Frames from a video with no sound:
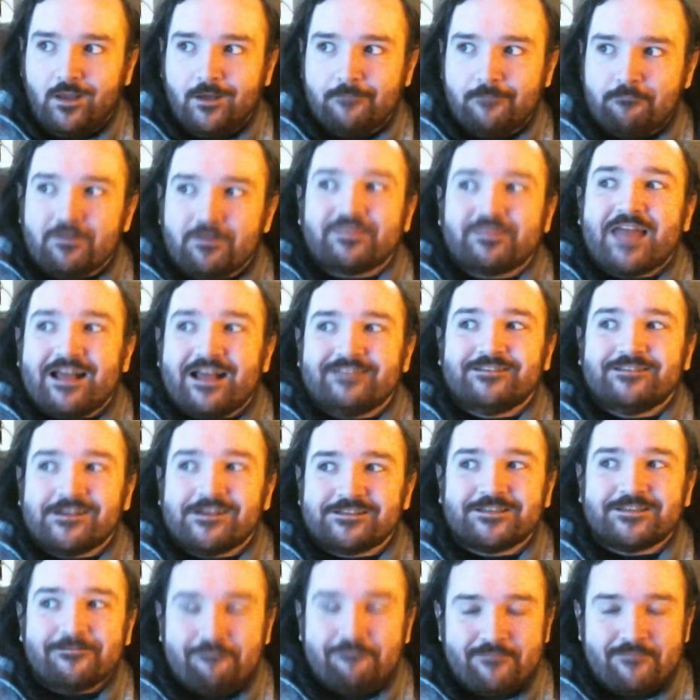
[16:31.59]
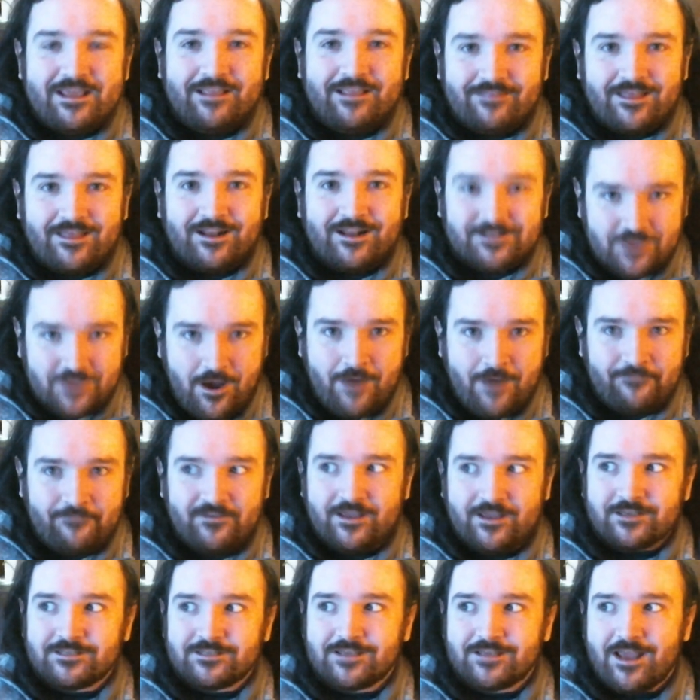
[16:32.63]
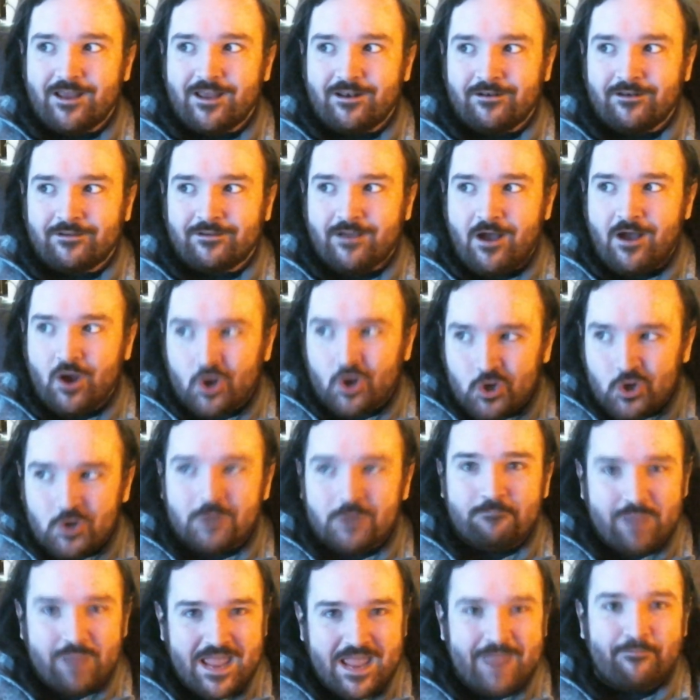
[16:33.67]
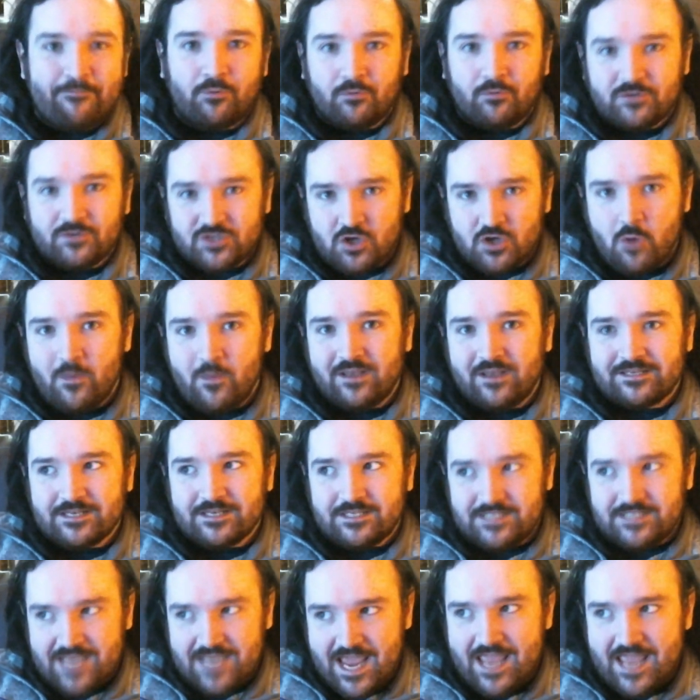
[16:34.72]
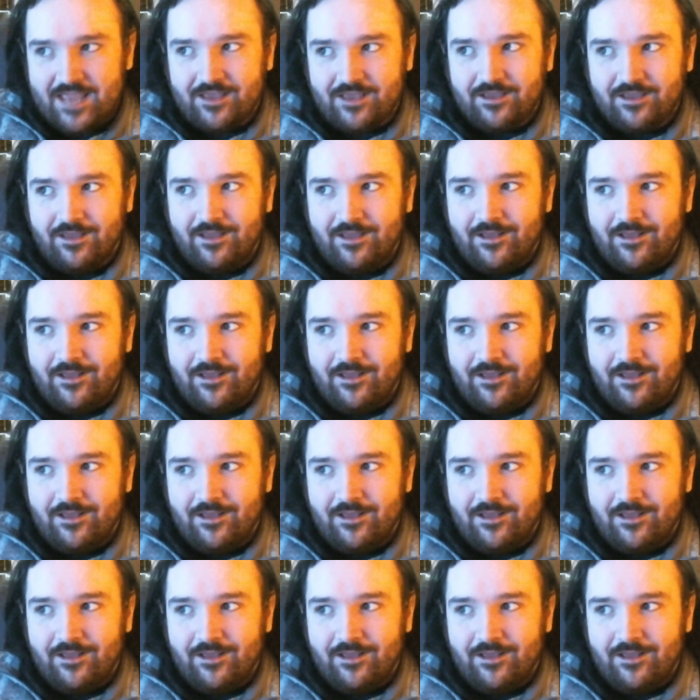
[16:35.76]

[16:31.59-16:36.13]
But that doesn't mean that it's obvious, and a good paper is going to take